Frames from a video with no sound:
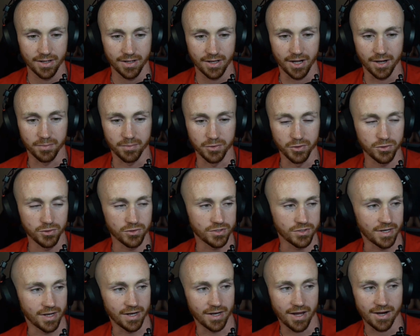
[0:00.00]
I'm losing
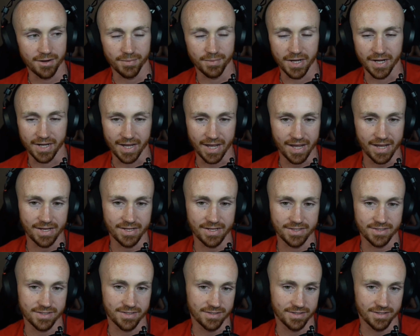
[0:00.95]
a lot of my
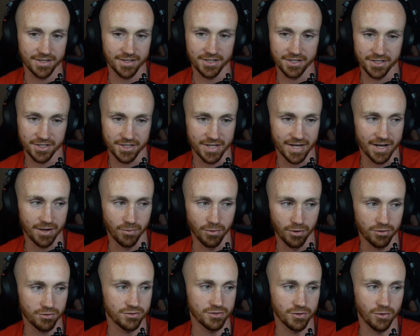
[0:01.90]
gains that I
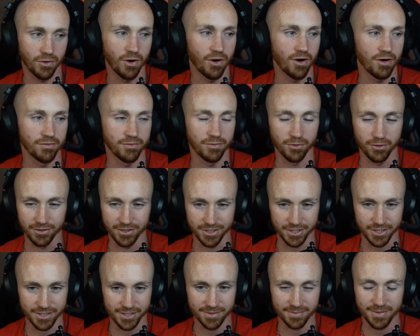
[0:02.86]
worked so hard for in the
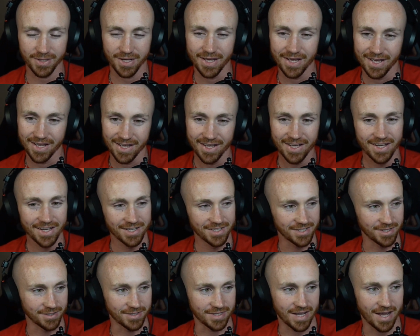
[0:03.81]
gym.
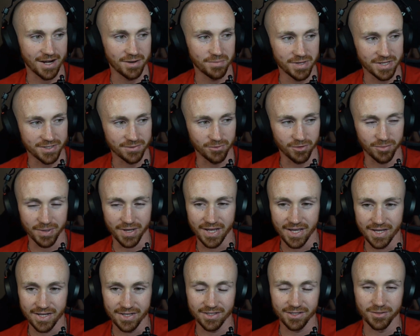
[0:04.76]
So it's kind of messing with my
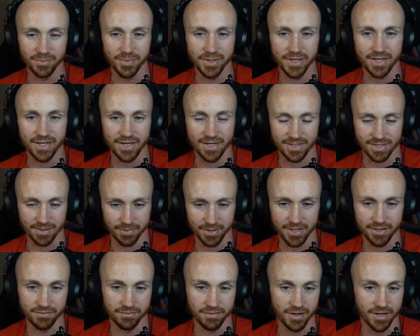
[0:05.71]
head a little bit because I'm
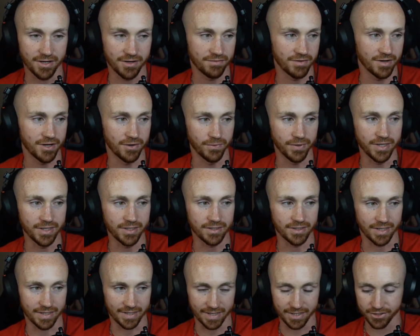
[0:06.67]
getting very, very weak.
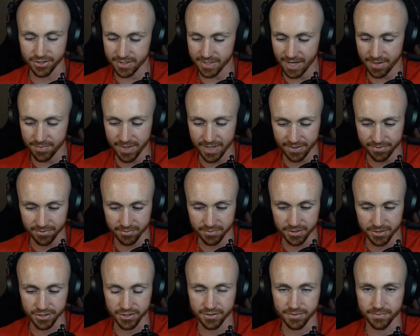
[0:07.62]
Like I just got back from the
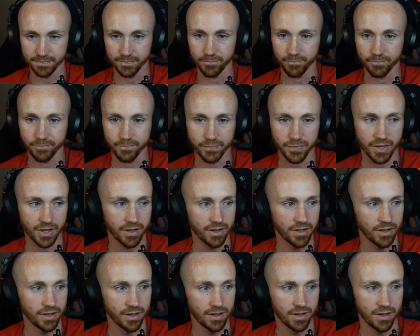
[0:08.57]
gym
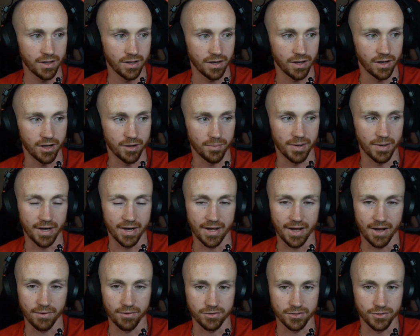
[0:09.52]
about an
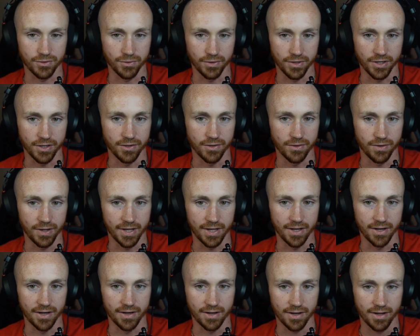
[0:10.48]
hour or two ago,
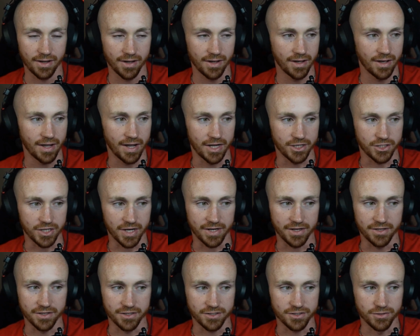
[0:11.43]
and I try to
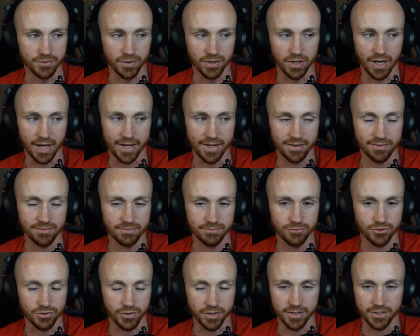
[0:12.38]
just do a light
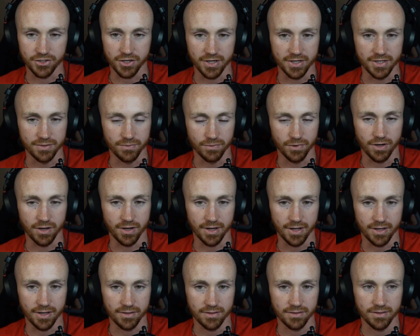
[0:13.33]
strength training
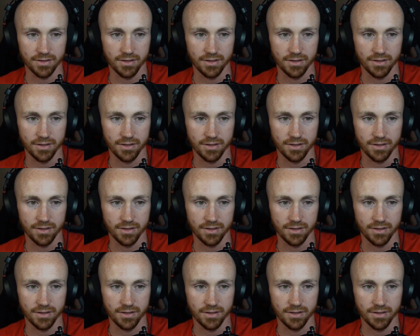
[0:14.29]
workout,